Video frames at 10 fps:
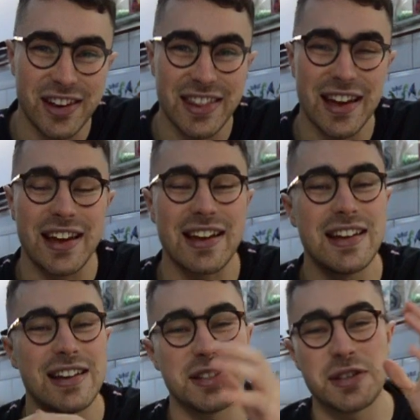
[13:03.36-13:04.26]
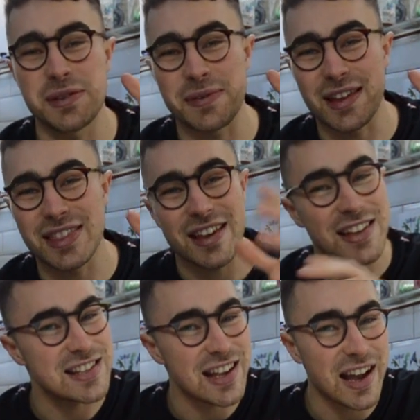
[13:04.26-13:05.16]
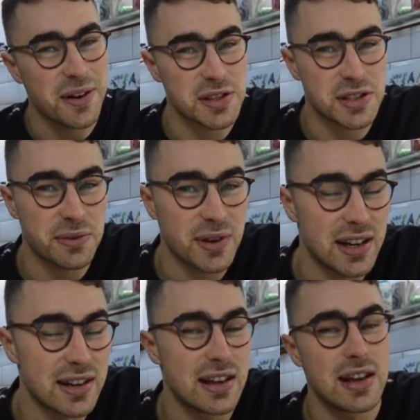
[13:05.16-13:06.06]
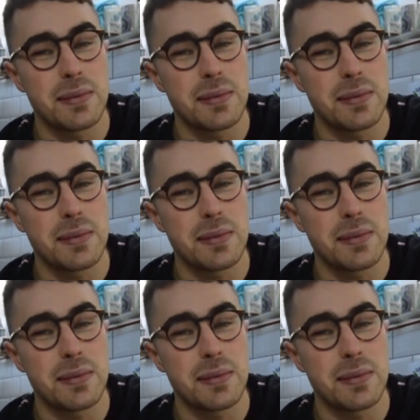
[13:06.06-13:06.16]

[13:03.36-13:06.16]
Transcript: like that. It took me about 30 hours to read.